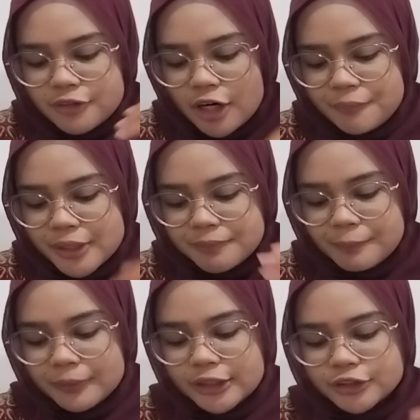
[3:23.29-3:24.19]
How many
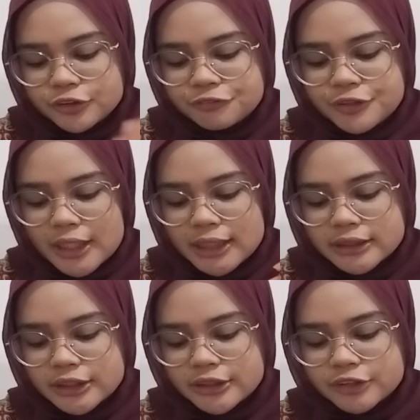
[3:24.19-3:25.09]
people that should be
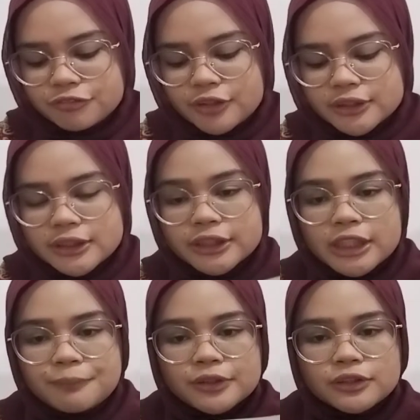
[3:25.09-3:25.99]
asking just for search
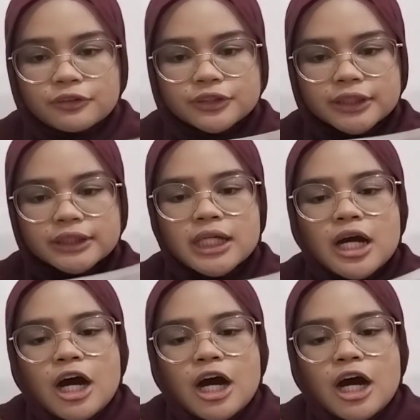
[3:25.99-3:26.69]
up the sources?